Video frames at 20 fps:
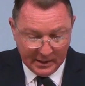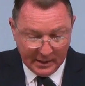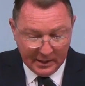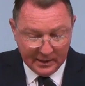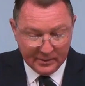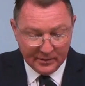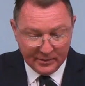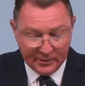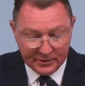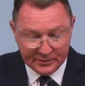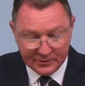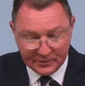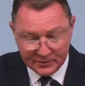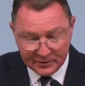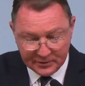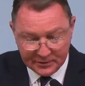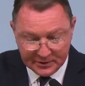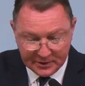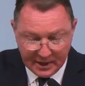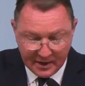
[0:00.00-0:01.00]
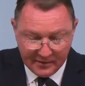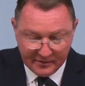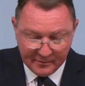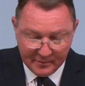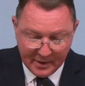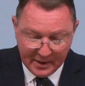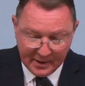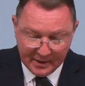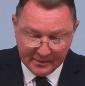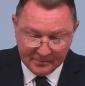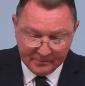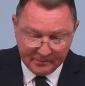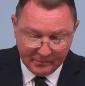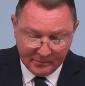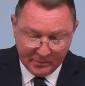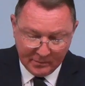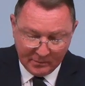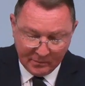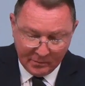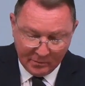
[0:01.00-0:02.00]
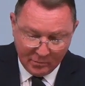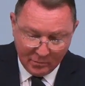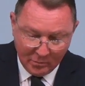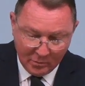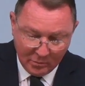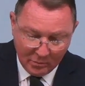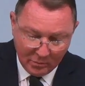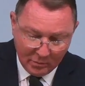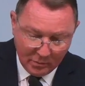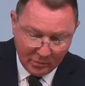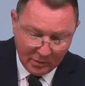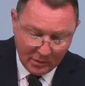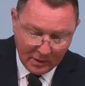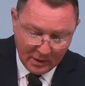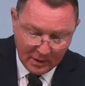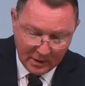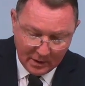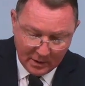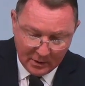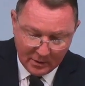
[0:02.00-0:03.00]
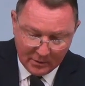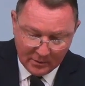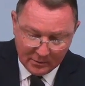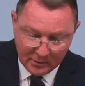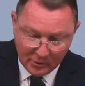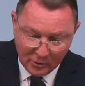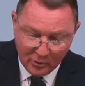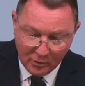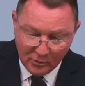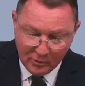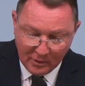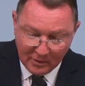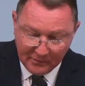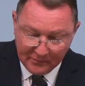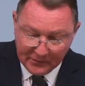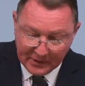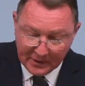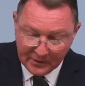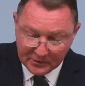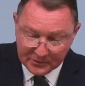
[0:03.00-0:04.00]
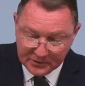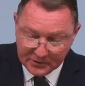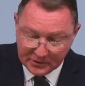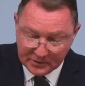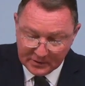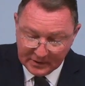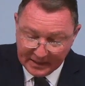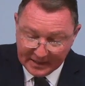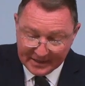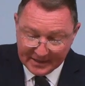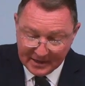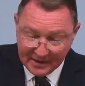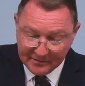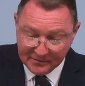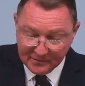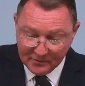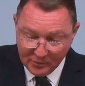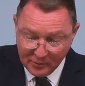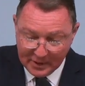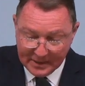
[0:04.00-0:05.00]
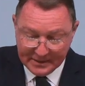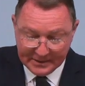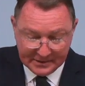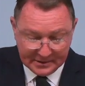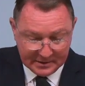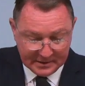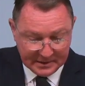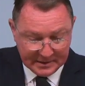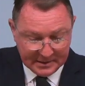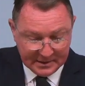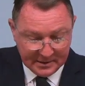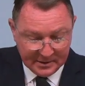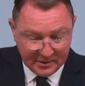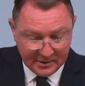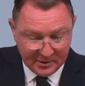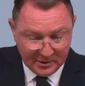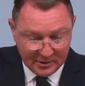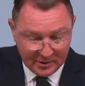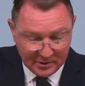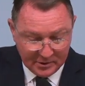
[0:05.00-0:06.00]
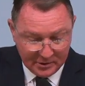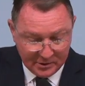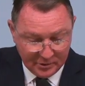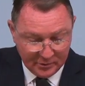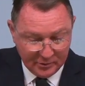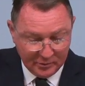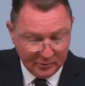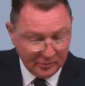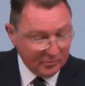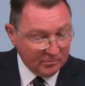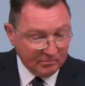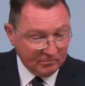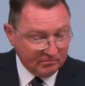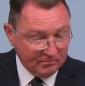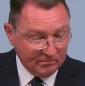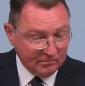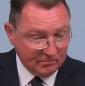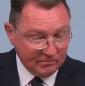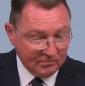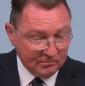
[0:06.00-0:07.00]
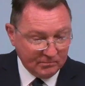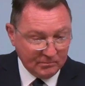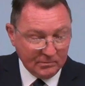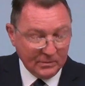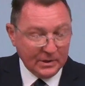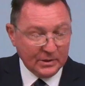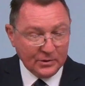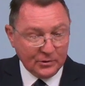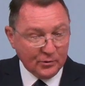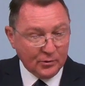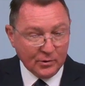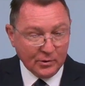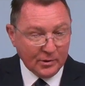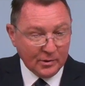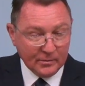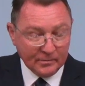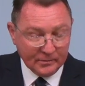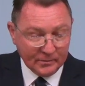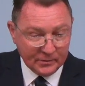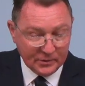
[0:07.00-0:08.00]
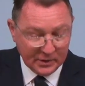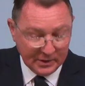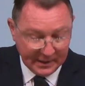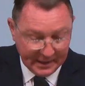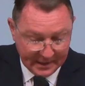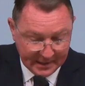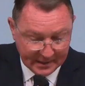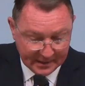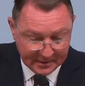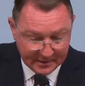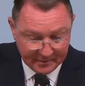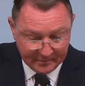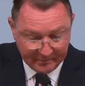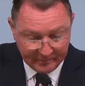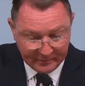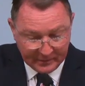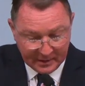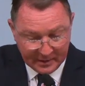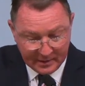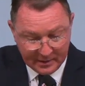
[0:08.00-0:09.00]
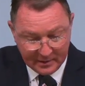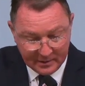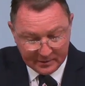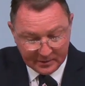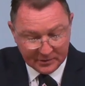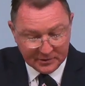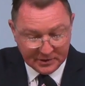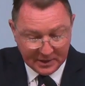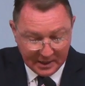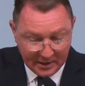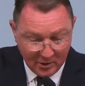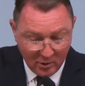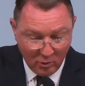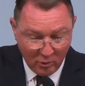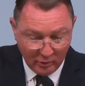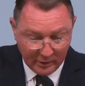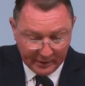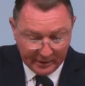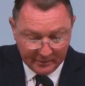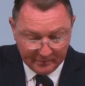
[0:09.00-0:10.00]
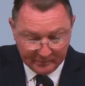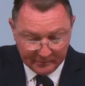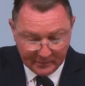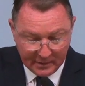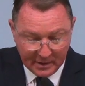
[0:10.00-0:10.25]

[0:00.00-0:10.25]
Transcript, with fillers: Either this is a saved man uh, who fails to get enough grace to endure to the end, to stay holy.